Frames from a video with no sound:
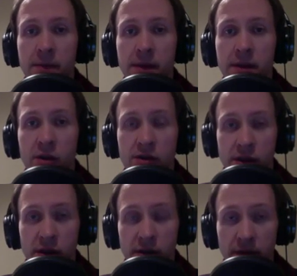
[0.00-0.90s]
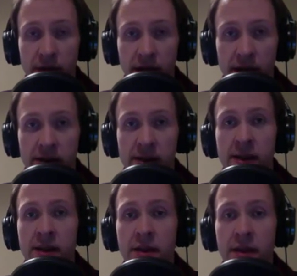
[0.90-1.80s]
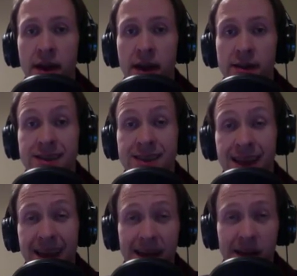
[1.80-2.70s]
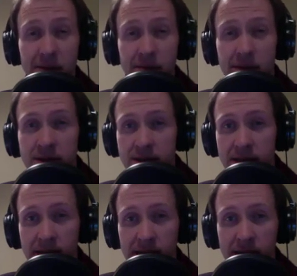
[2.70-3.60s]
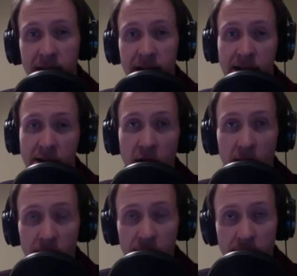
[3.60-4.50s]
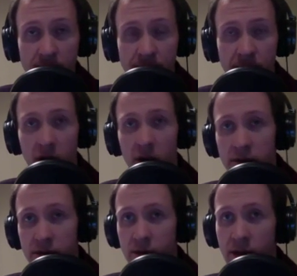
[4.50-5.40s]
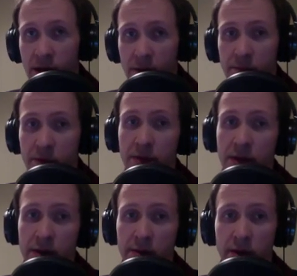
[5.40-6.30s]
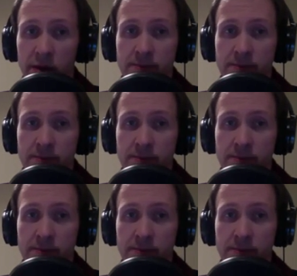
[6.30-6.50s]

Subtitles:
You're also going to find that selenium, zinc, and copper also help your thyroid,